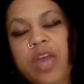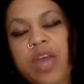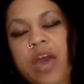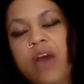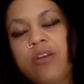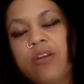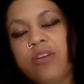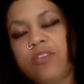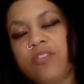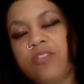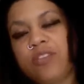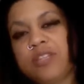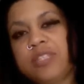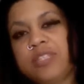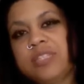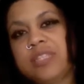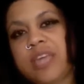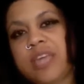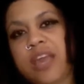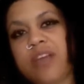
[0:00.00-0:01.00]
out of
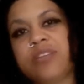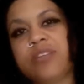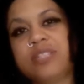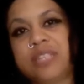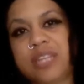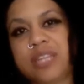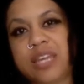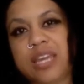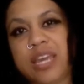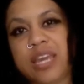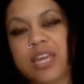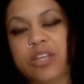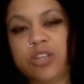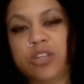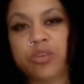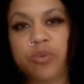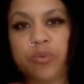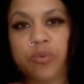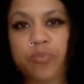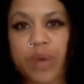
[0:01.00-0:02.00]
scarcity
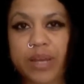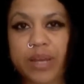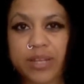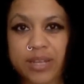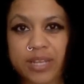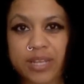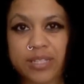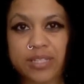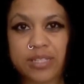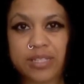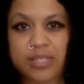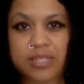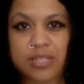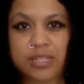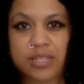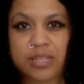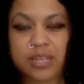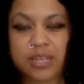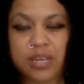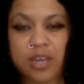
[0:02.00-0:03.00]
into abundance,
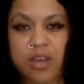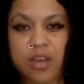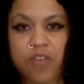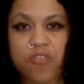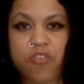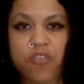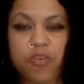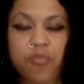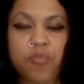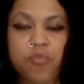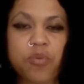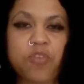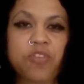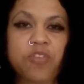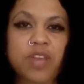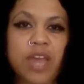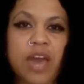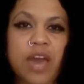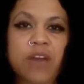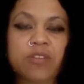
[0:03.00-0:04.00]
from
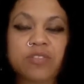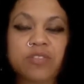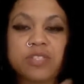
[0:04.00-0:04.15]
moving out of